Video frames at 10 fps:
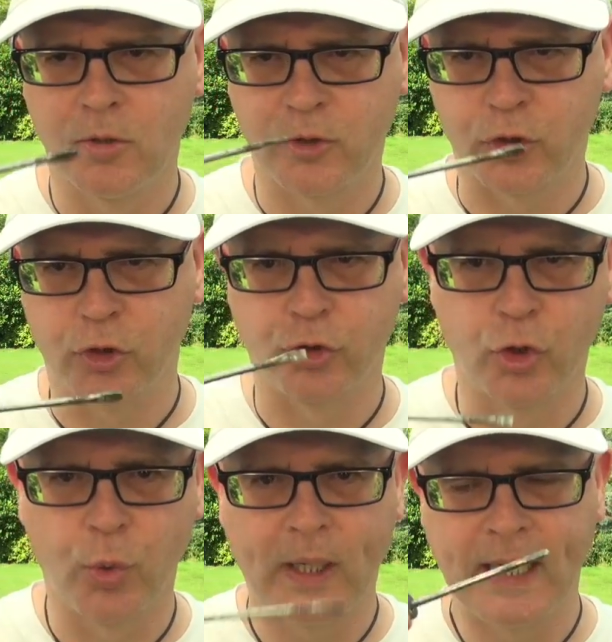
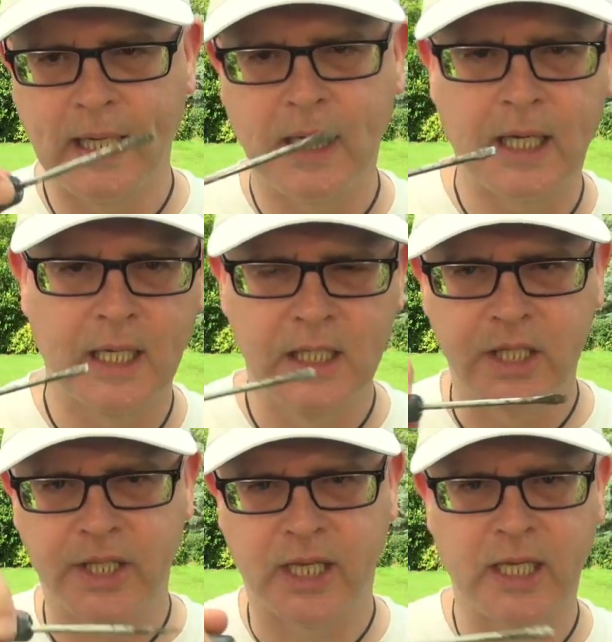screwing
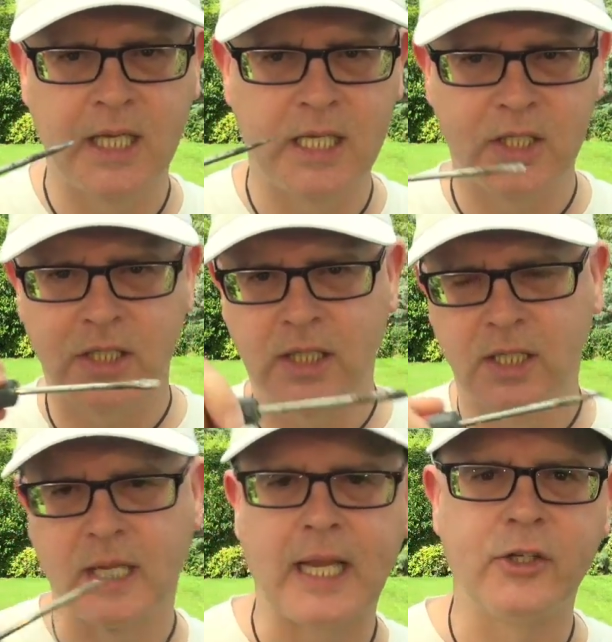things
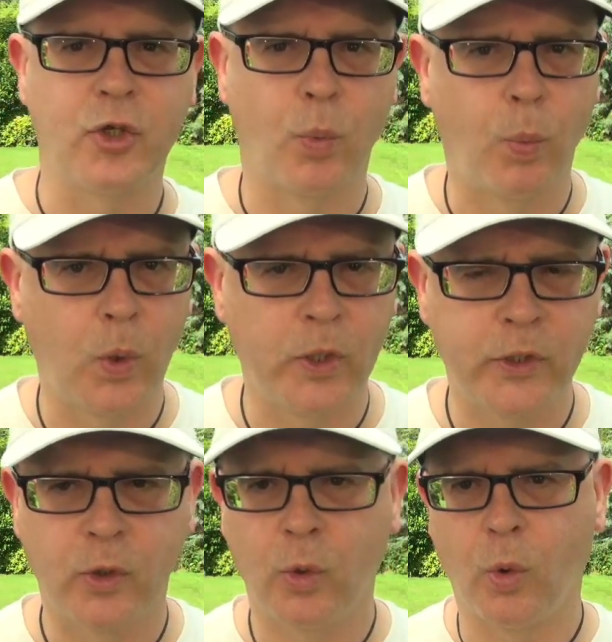into
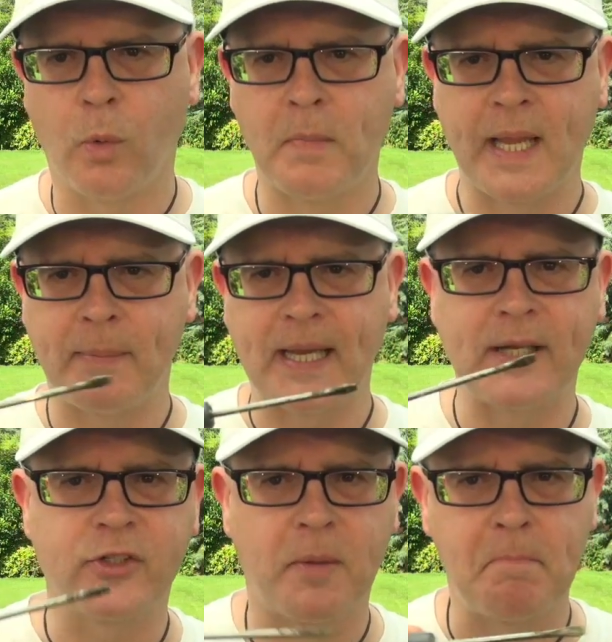wood or maybe
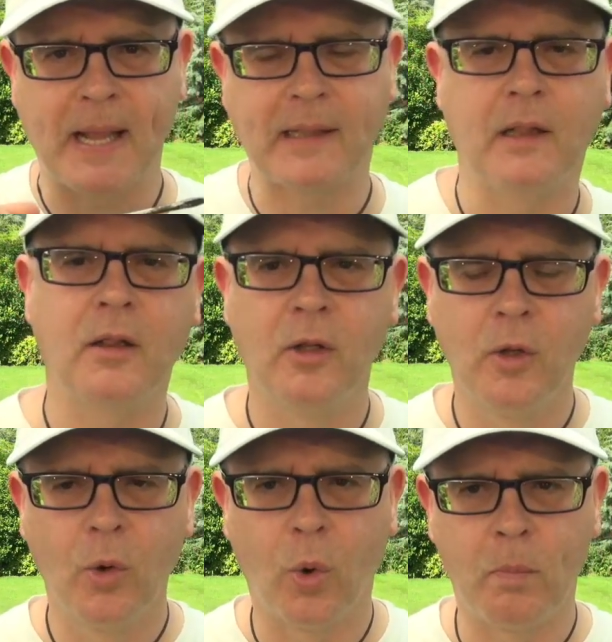into metal,
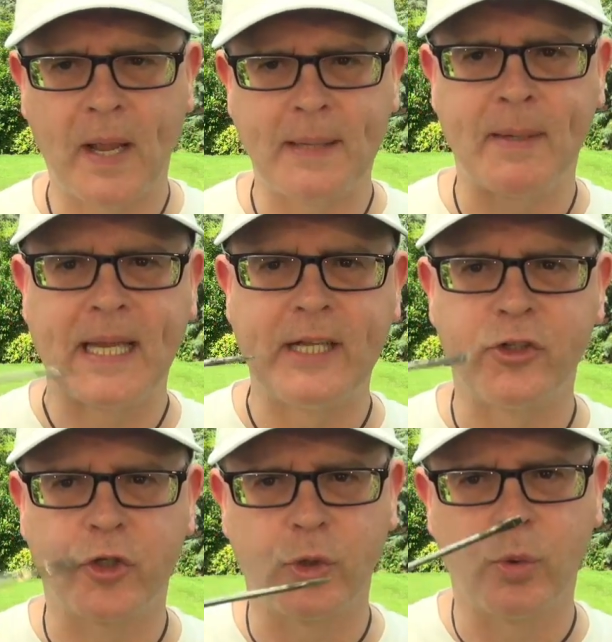or maybe
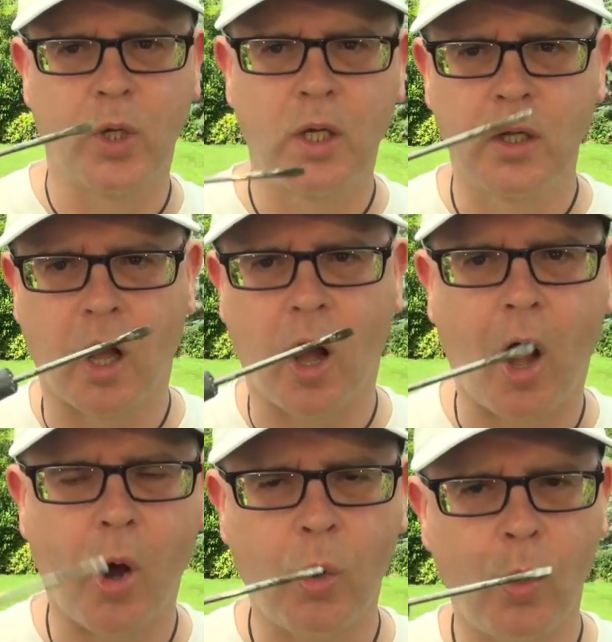into a
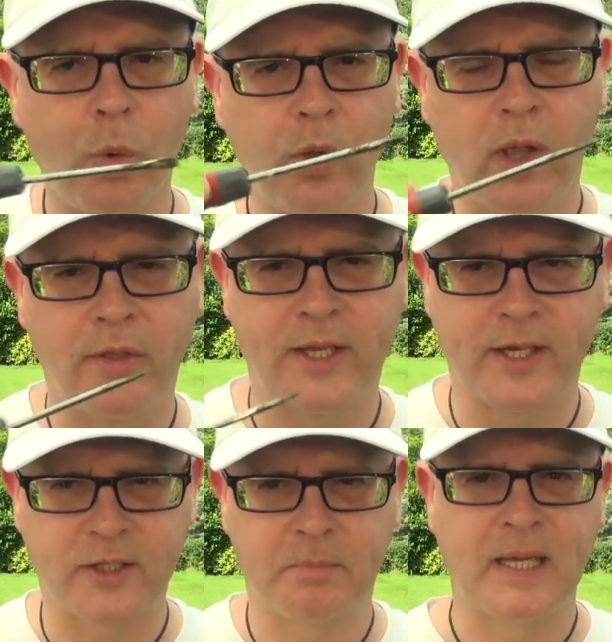hole that
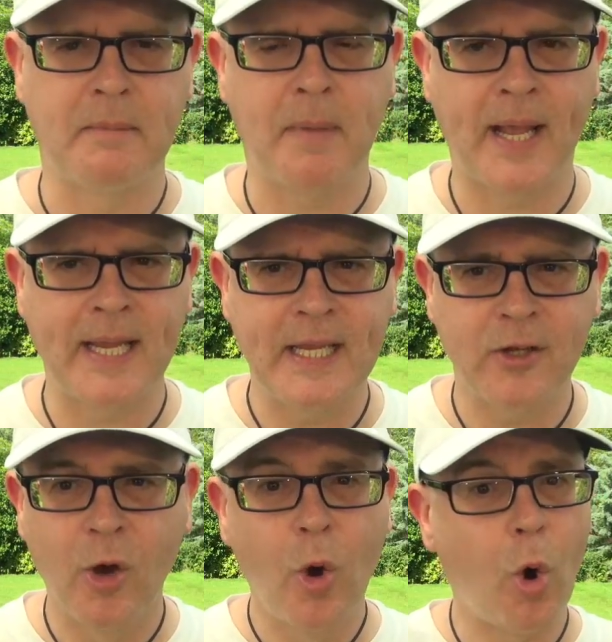has been made,
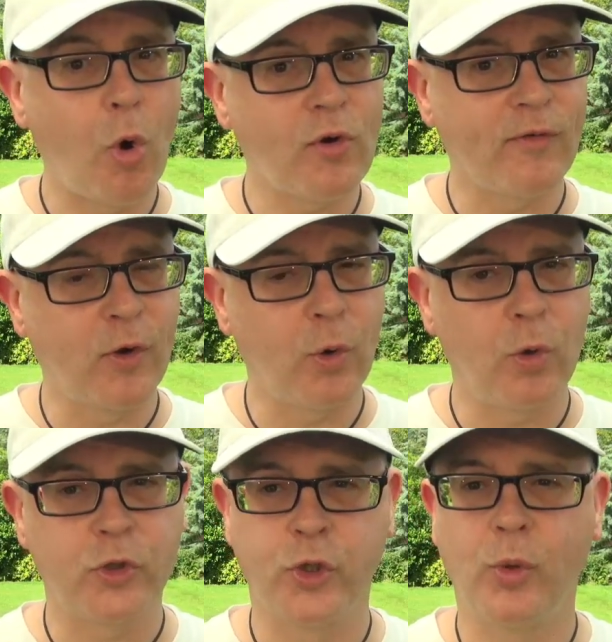or of
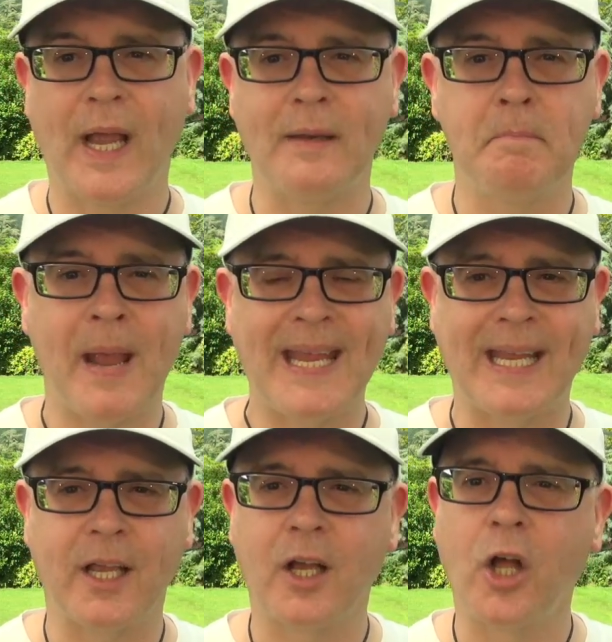course you can
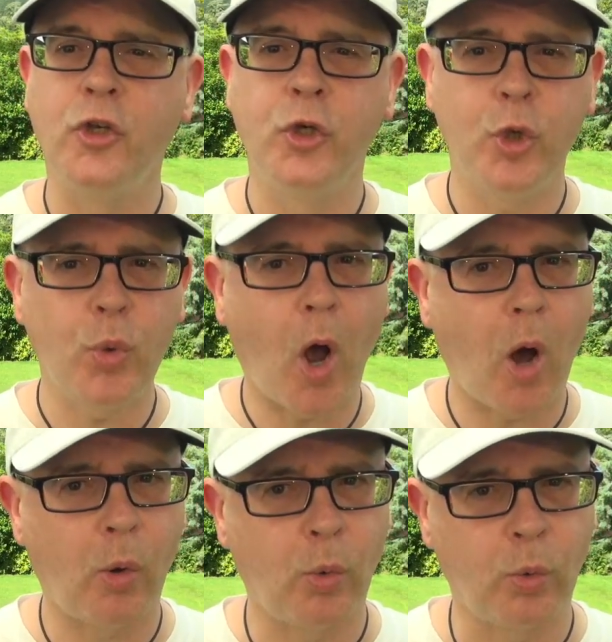make a new
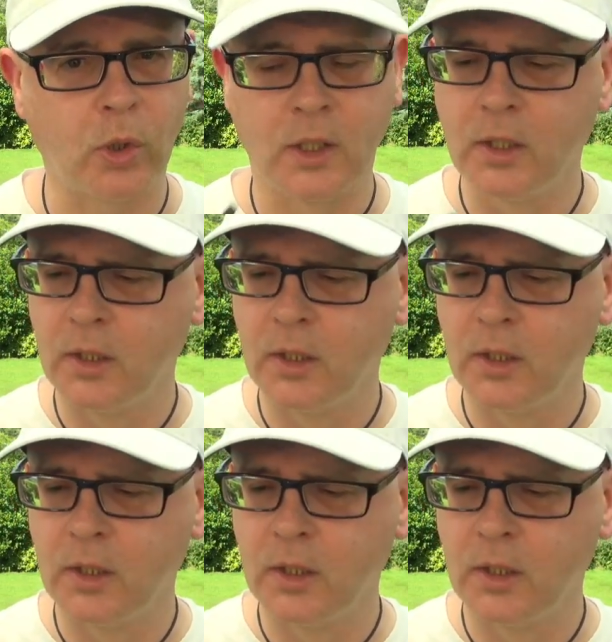hole